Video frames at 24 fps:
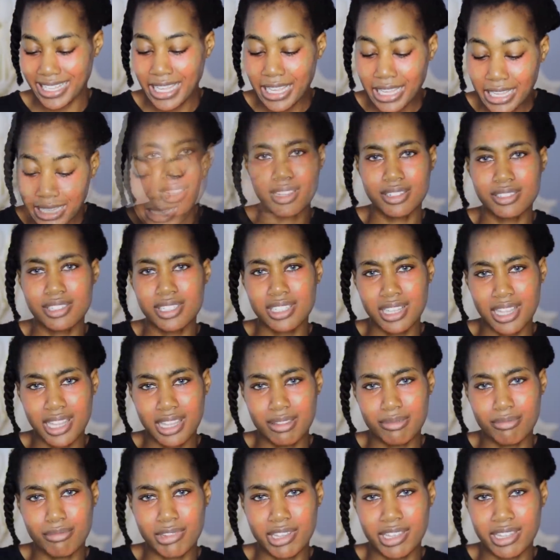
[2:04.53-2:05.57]
This is actually
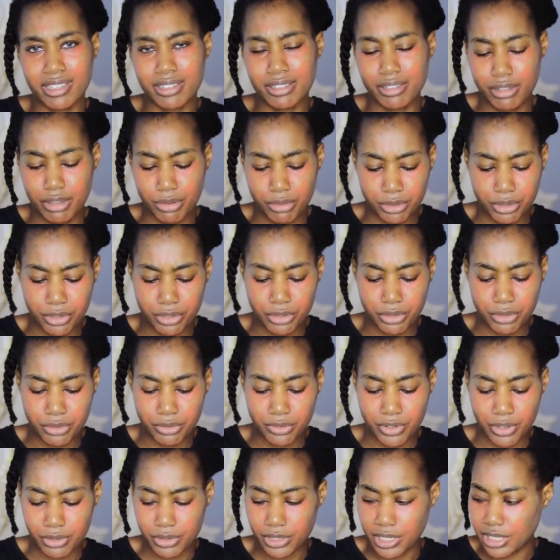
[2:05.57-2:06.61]
like my
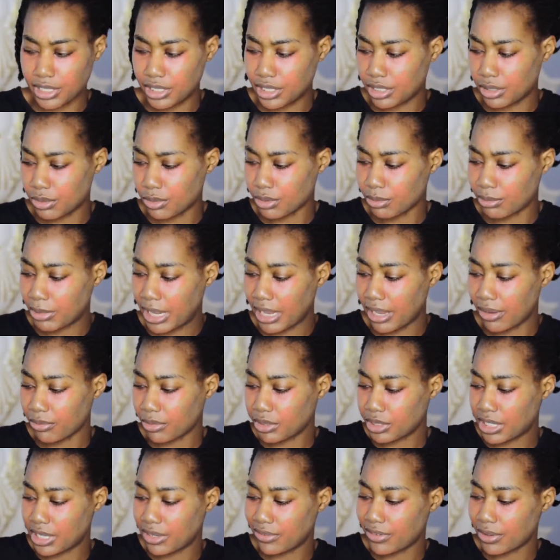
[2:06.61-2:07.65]
go-to foundation. It's one of my
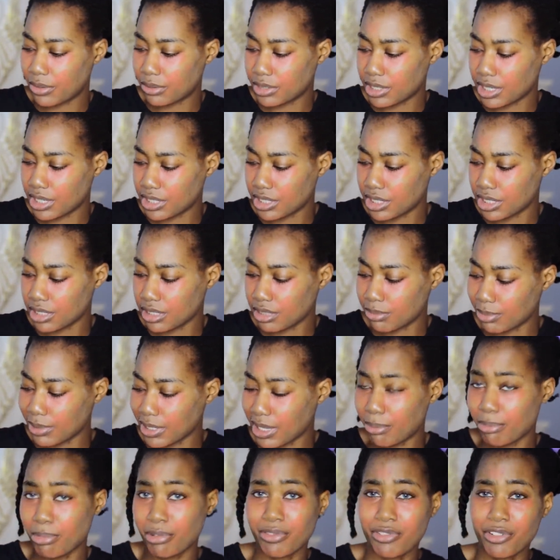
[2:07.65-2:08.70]
everyday foundations,
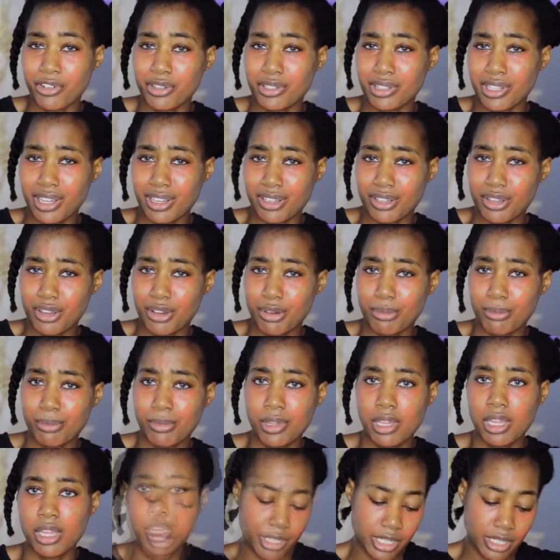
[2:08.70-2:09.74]
but I prefer Lancome
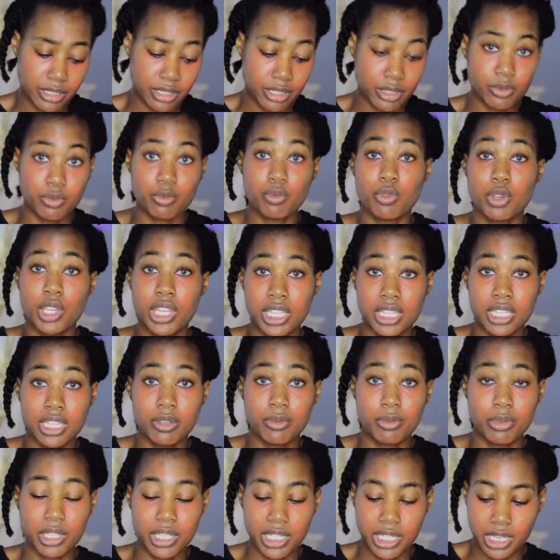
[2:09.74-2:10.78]
because it's
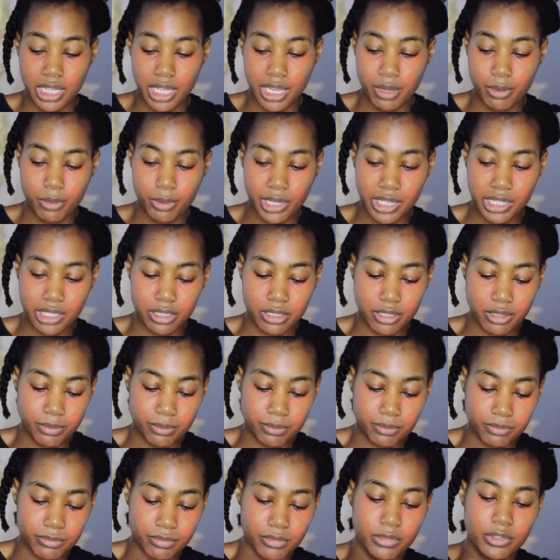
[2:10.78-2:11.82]
really, really lightweight.